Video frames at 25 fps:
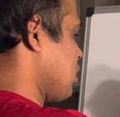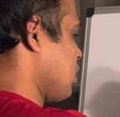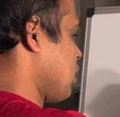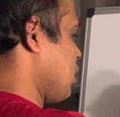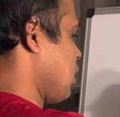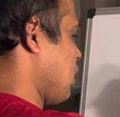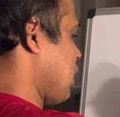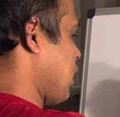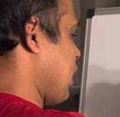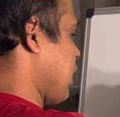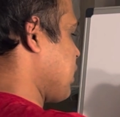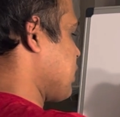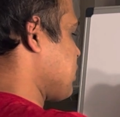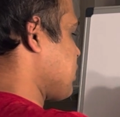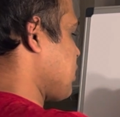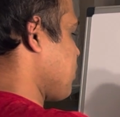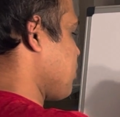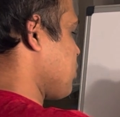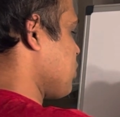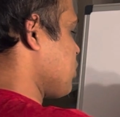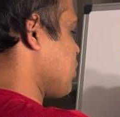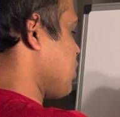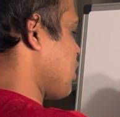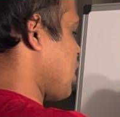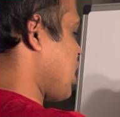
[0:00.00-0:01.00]
like
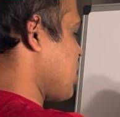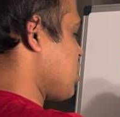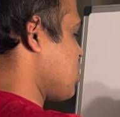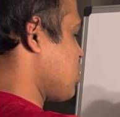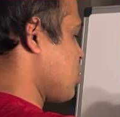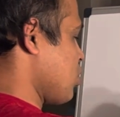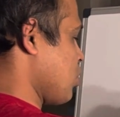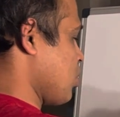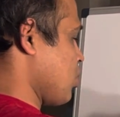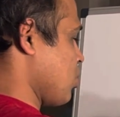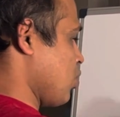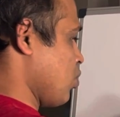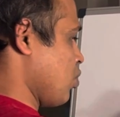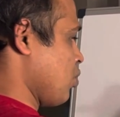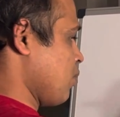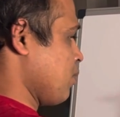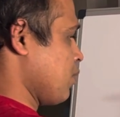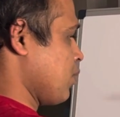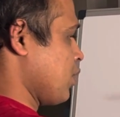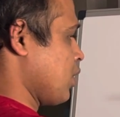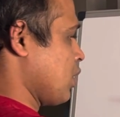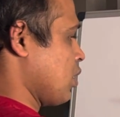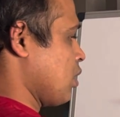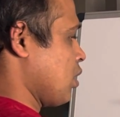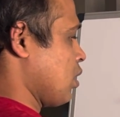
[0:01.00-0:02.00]
suppose nitro group
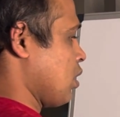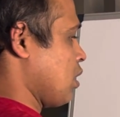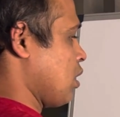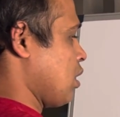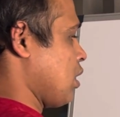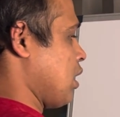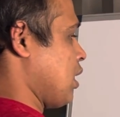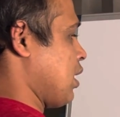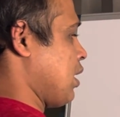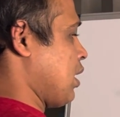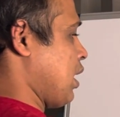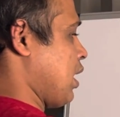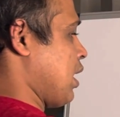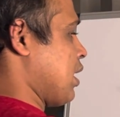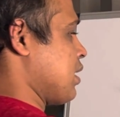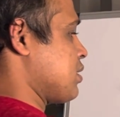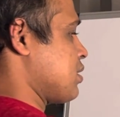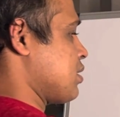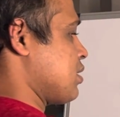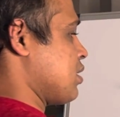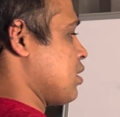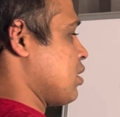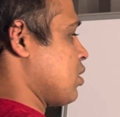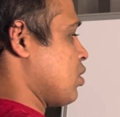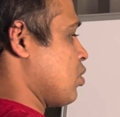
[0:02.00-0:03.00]
and
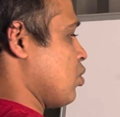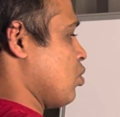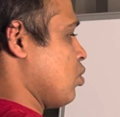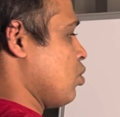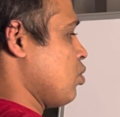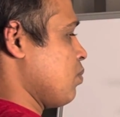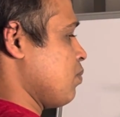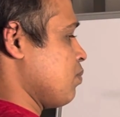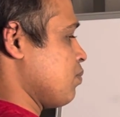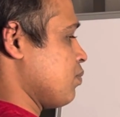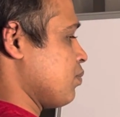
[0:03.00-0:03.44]
ester group,